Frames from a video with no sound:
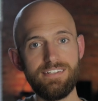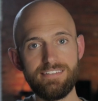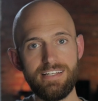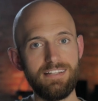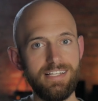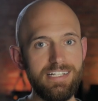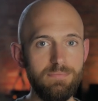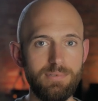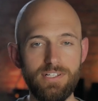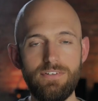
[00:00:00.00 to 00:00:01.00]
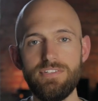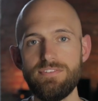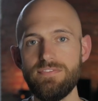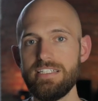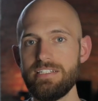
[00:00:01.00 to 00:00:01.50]
is a link below
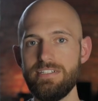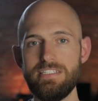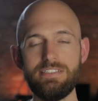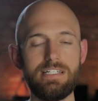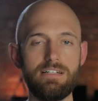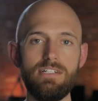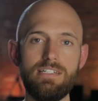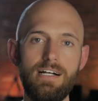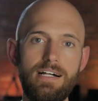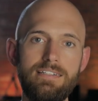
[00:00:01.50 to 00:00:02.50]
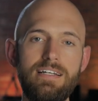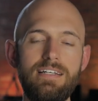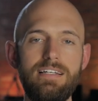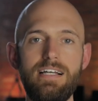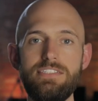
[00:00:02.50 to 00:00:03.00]
this video that you can click on
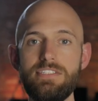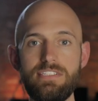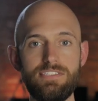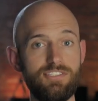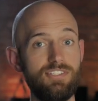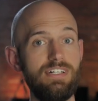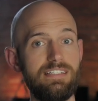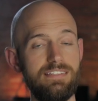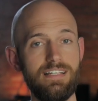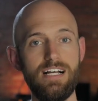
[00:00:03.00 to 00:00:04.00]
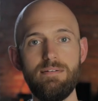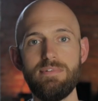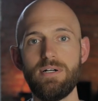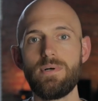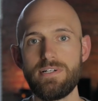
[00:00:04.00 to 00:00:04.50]
and you can just select a time
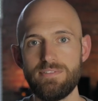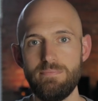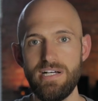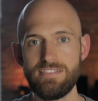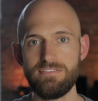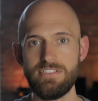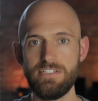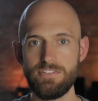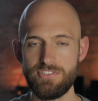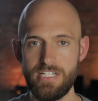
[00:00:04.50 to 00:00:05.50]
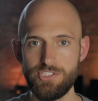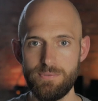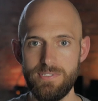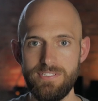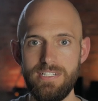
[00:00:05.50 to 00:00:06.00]
that works best for your
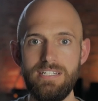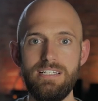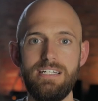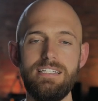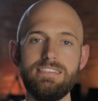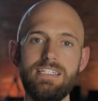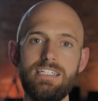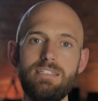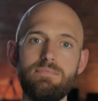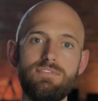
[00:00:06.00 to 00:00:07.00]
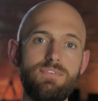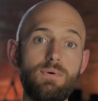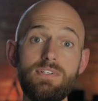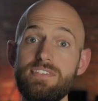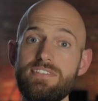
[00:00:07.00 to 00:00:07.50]
schedule. And then
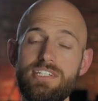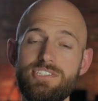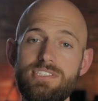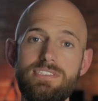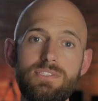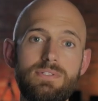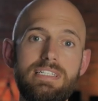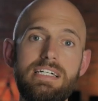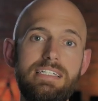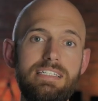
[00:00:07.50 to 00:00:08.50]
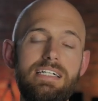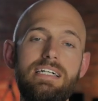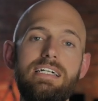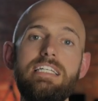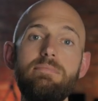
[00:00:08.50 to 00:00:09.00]
before the session, you'll get an
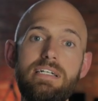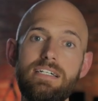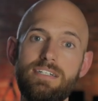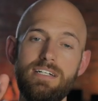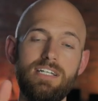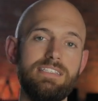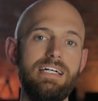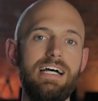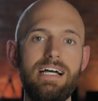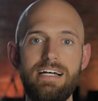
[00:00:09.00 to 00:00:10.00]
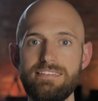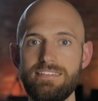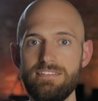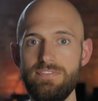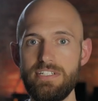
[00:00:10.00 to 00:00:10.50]
uh, email that
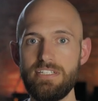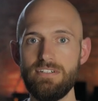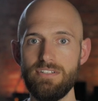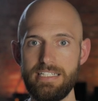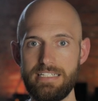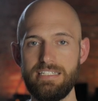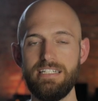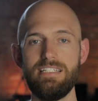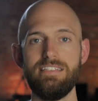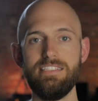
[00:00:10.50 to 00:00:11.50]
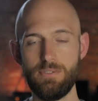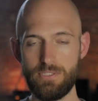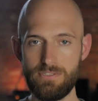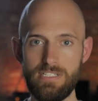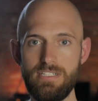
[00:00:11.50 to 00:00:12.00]
has the video link that you
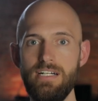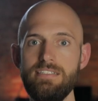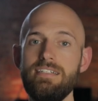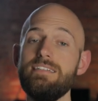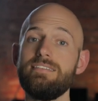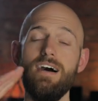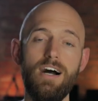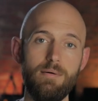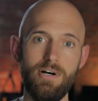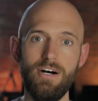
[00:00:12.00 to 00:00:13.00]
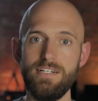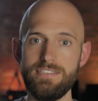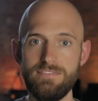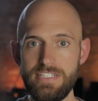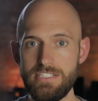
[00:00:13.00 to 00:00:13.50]
would click on to hop
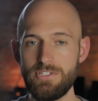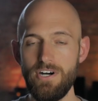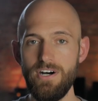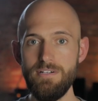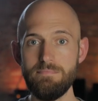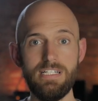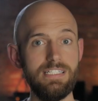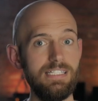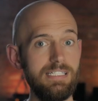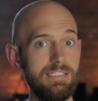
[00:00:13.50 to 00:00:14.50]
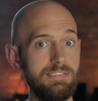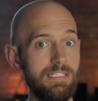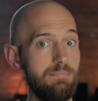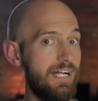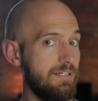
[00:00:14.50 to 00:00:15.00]
on the video call and
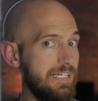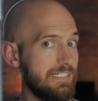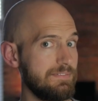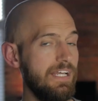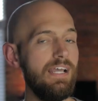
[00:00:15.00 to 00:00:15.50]
then bada bing.